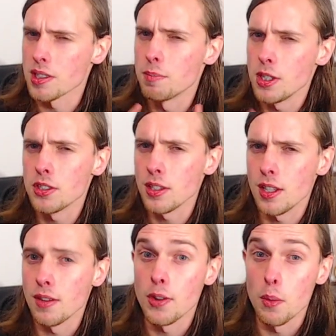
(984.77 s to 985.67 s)

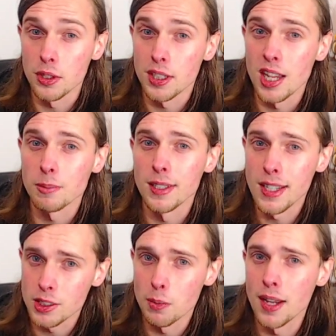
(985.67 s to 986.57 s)
especially if you want to catch my
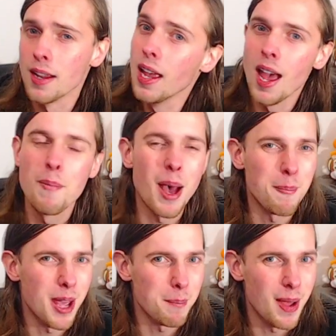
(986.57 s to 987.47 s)
next one
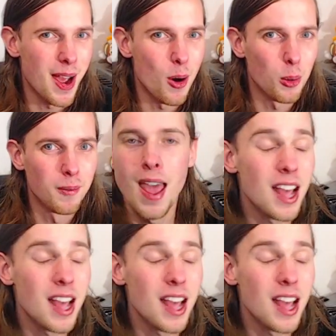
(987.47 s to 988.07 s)
about Matt Powell.